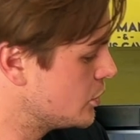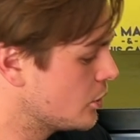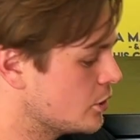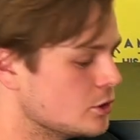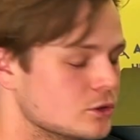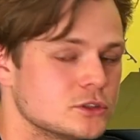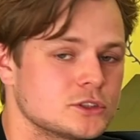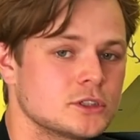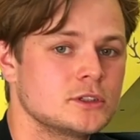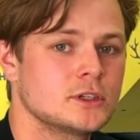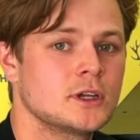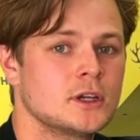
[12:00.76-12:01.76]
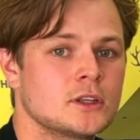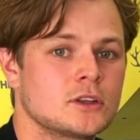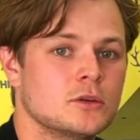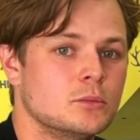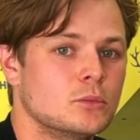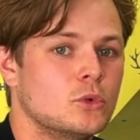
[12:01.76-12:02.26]
go to use it,
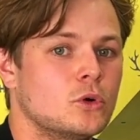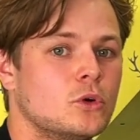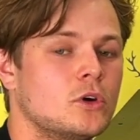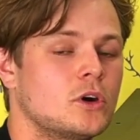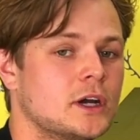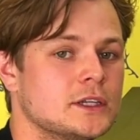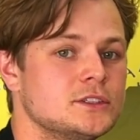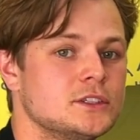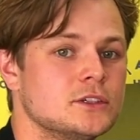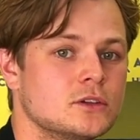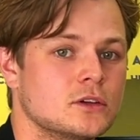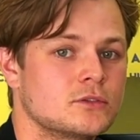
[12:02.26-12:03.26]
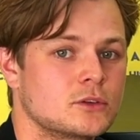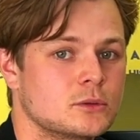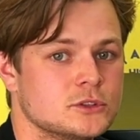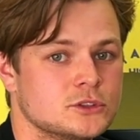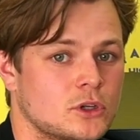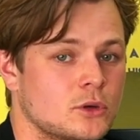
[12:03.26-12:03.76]
the more ideal of a
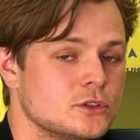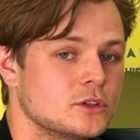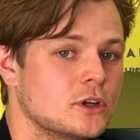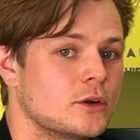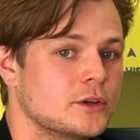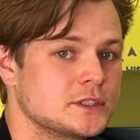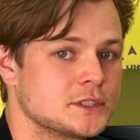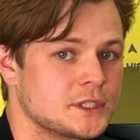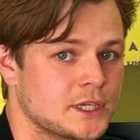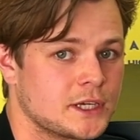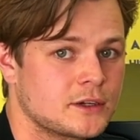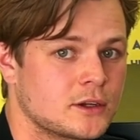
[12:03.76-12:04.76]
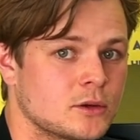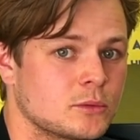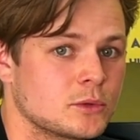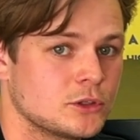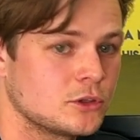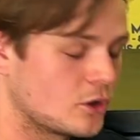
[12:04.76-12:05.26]
result you're going to get
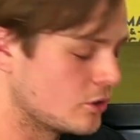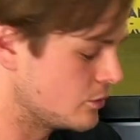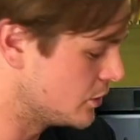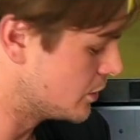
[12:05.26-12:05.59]
when you go for your